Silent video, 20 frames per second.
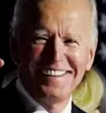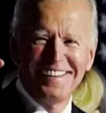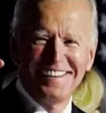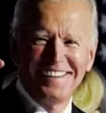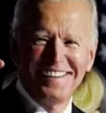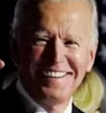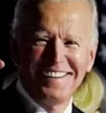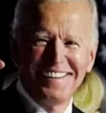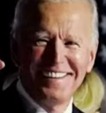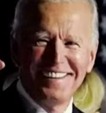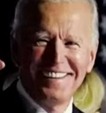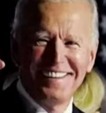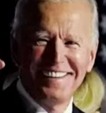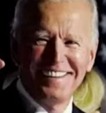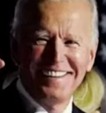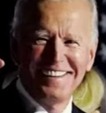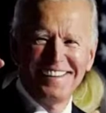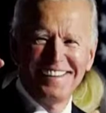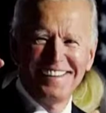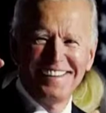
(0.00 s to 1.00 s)

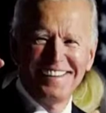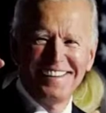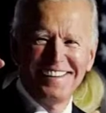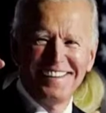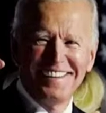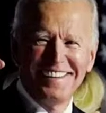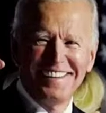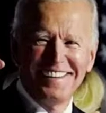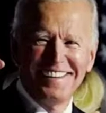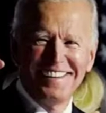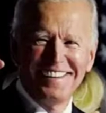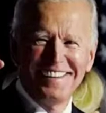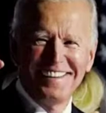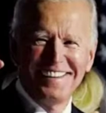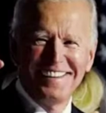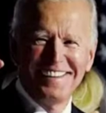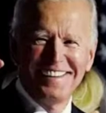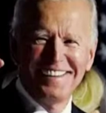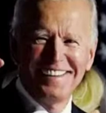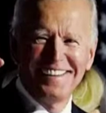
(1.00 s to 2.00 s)

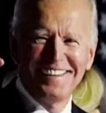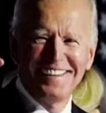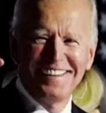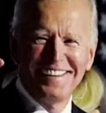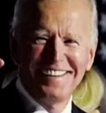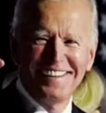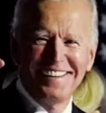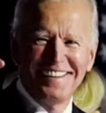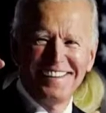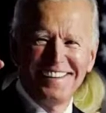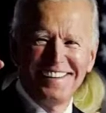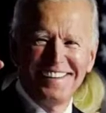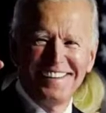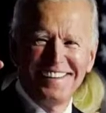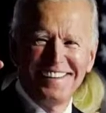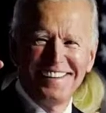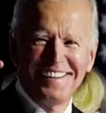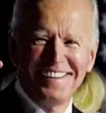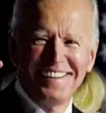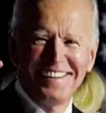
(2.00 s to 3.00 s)

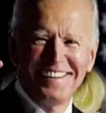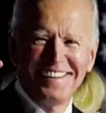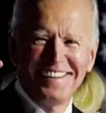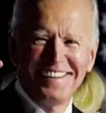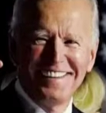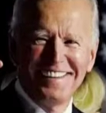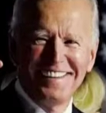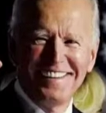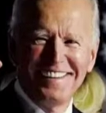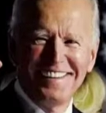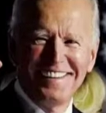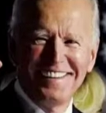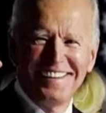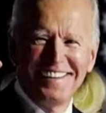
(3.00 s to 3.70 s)
(silent)